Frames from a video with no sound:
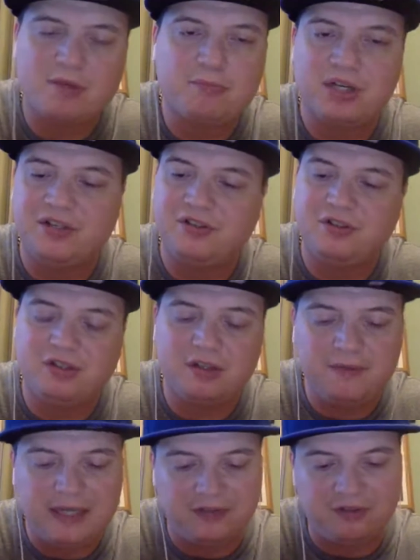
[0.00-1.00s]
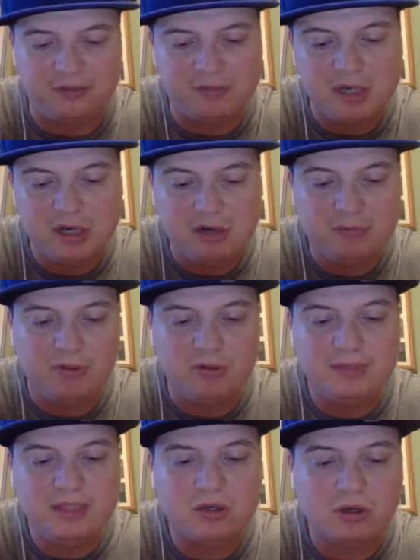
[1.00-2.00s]
breaks and stuff, had some
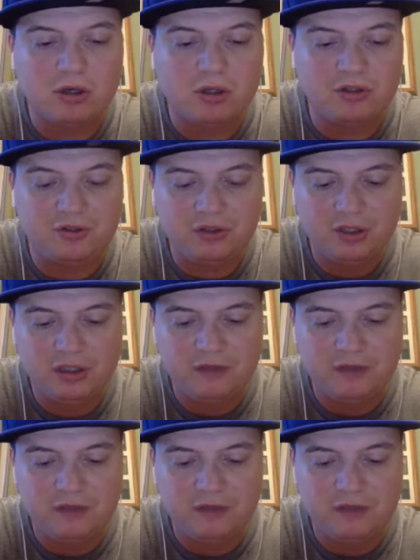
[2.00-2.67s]
Bowman cards